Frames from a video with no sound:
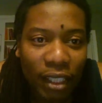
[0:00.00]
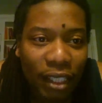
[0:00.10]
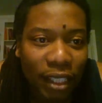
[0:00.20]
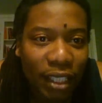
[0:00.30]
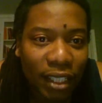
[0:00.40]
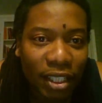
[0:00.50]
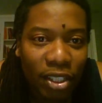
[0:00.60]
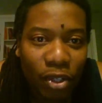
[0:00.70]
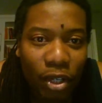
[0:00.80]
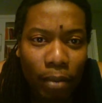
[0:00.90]
get anything
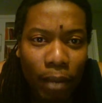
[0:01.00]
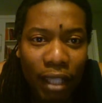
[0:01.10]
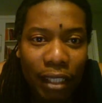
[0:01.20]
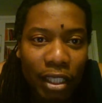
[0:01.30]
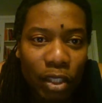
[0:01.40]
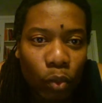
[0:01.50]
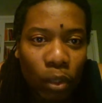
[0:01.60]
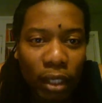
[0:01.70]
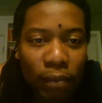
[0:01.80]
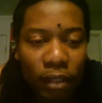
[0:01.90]
started about this
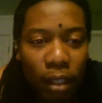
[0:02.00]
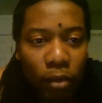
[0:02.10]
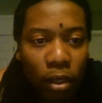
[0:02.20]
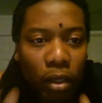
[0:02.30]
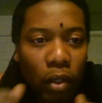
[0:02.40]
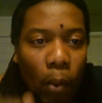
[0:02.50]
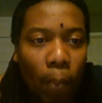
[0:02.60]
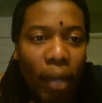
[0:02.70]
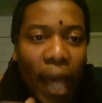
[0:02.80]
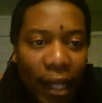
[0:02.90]
week, I'm going to go
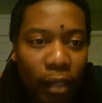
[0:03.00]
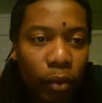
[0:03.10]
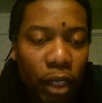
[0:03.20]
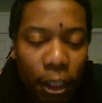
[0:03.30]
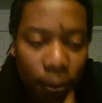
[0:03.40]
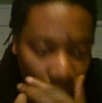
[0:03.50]
back a week